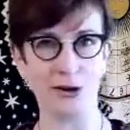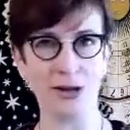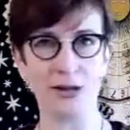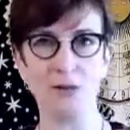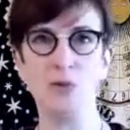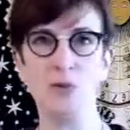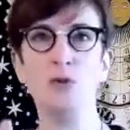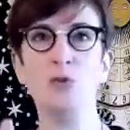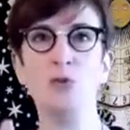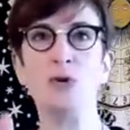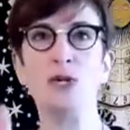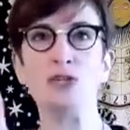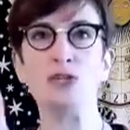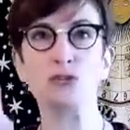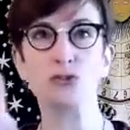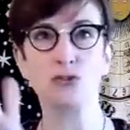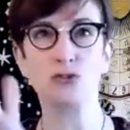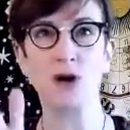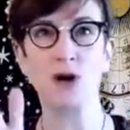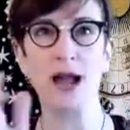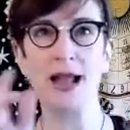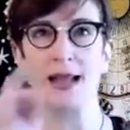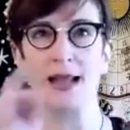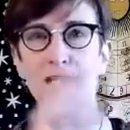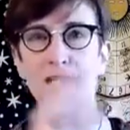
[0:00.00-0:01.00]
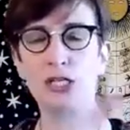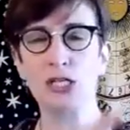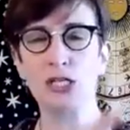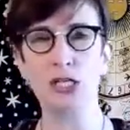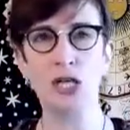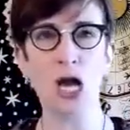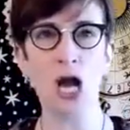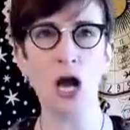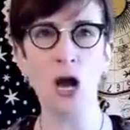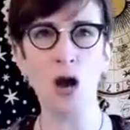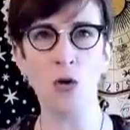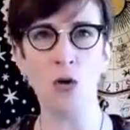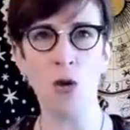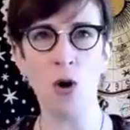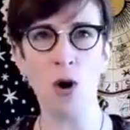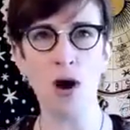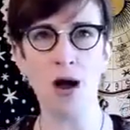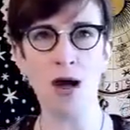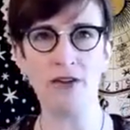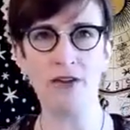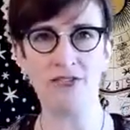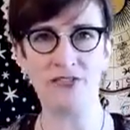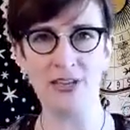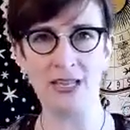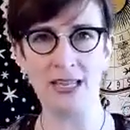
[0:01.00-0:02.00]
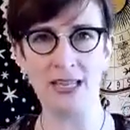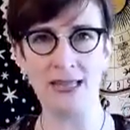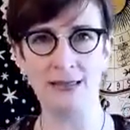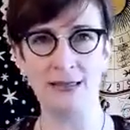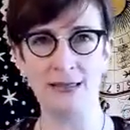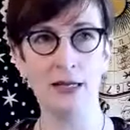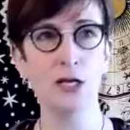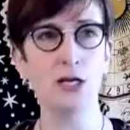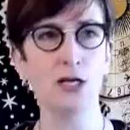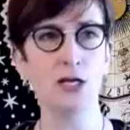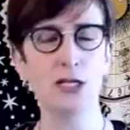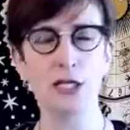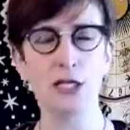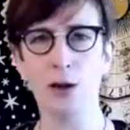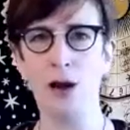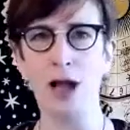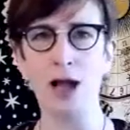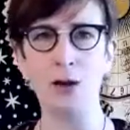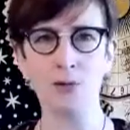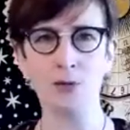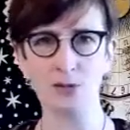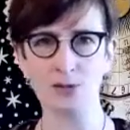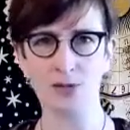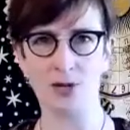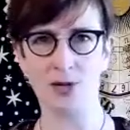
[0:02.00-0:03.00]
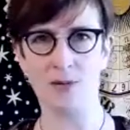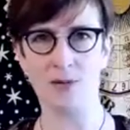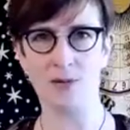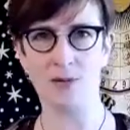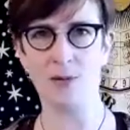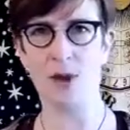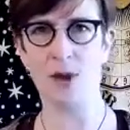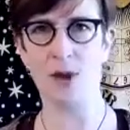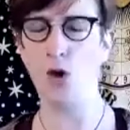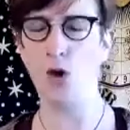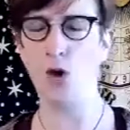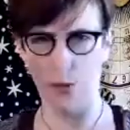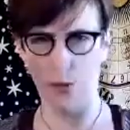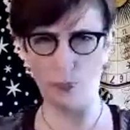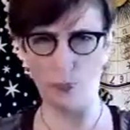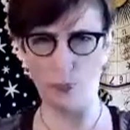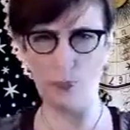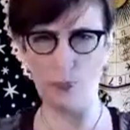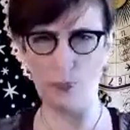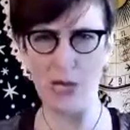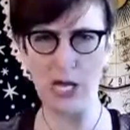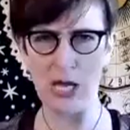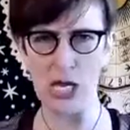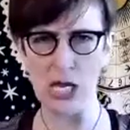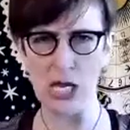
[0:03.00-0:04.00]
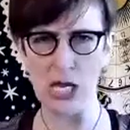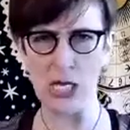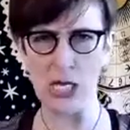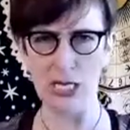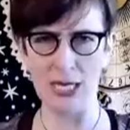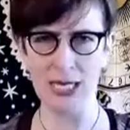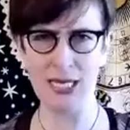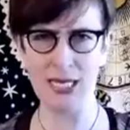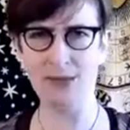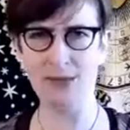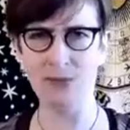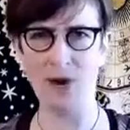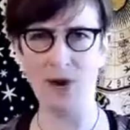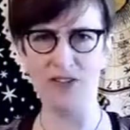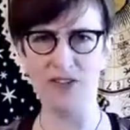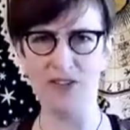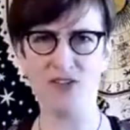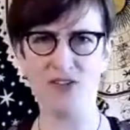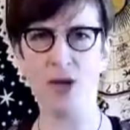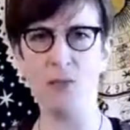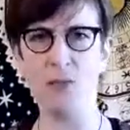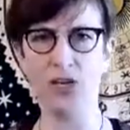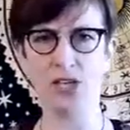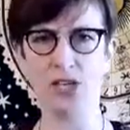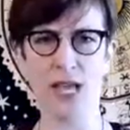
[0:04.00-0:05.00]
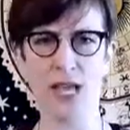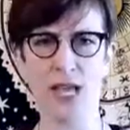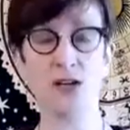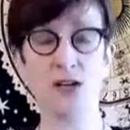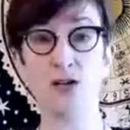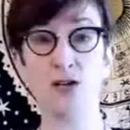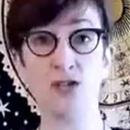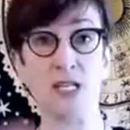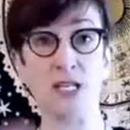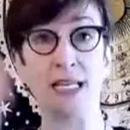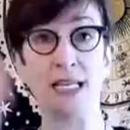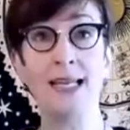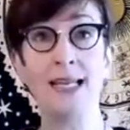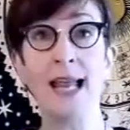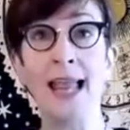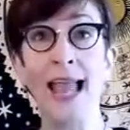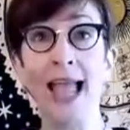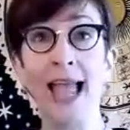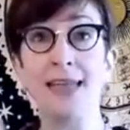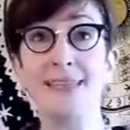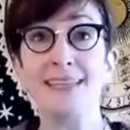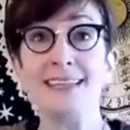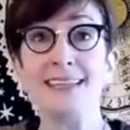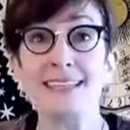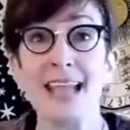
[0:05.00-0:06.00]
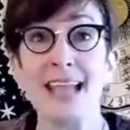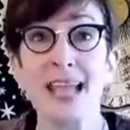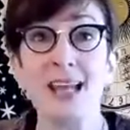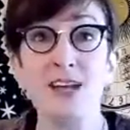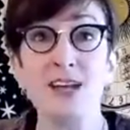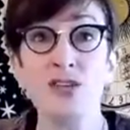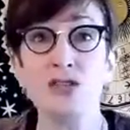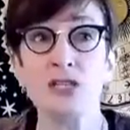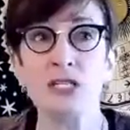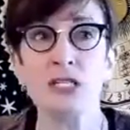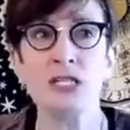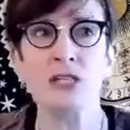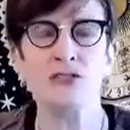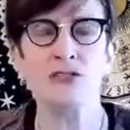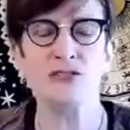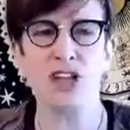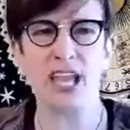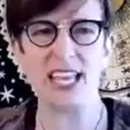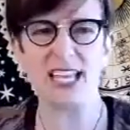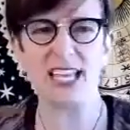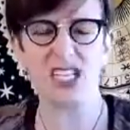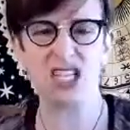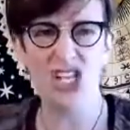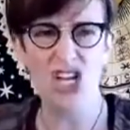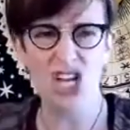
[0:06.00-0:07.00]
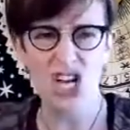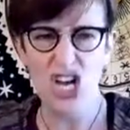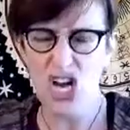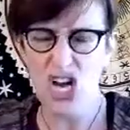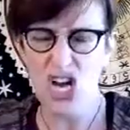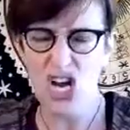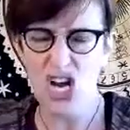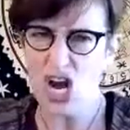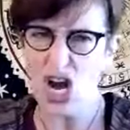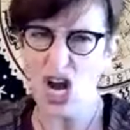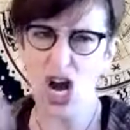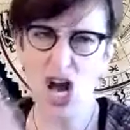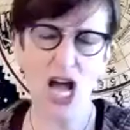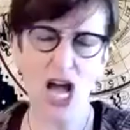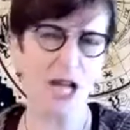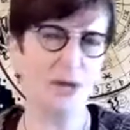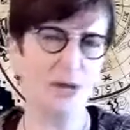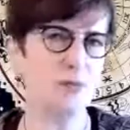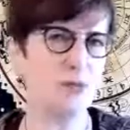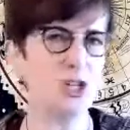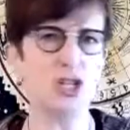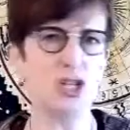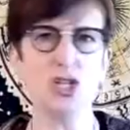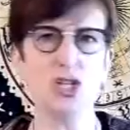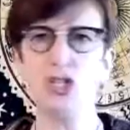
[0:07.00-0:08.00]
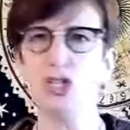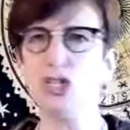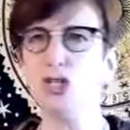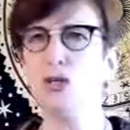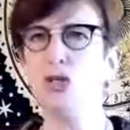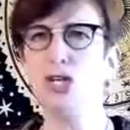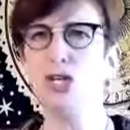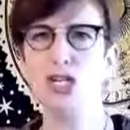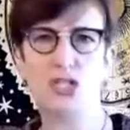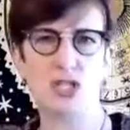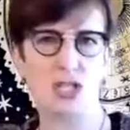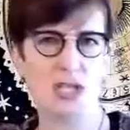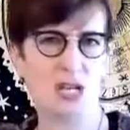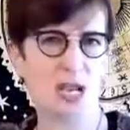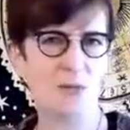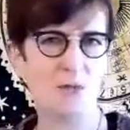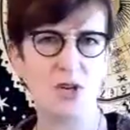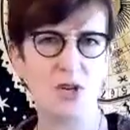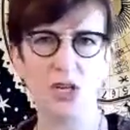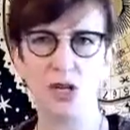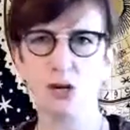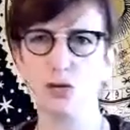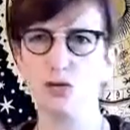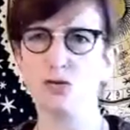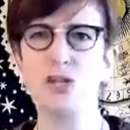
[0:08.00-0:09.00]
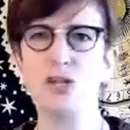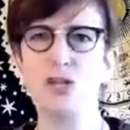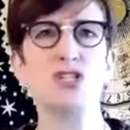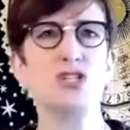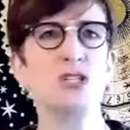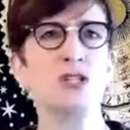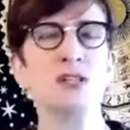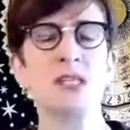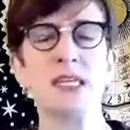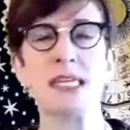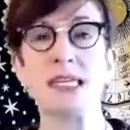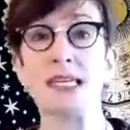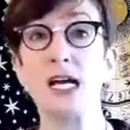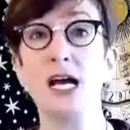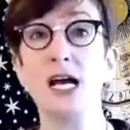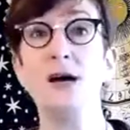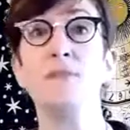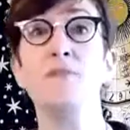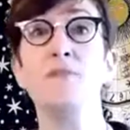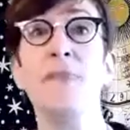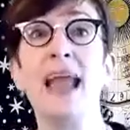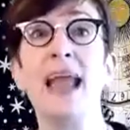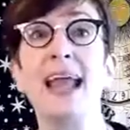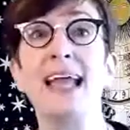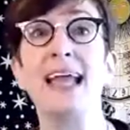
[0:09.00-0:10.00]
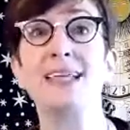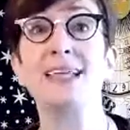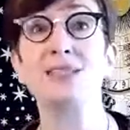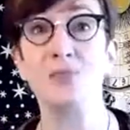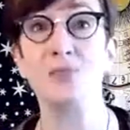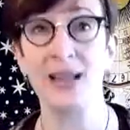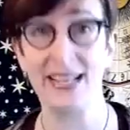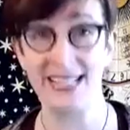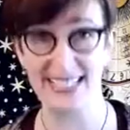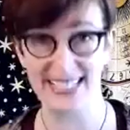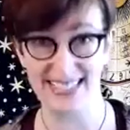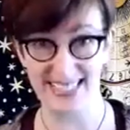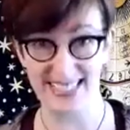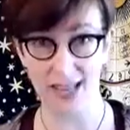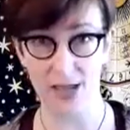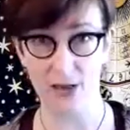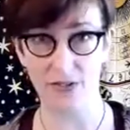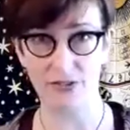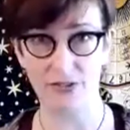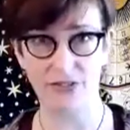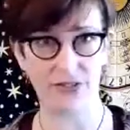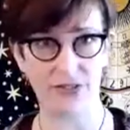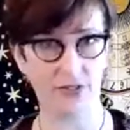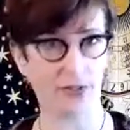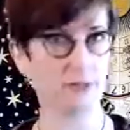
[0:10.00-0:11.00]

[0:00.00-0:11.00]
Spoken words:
And when we try to go off in, I was talking about be in my feminine energy, and I had this energy of like, I'm going to do this and I'm going to rigidly command myself.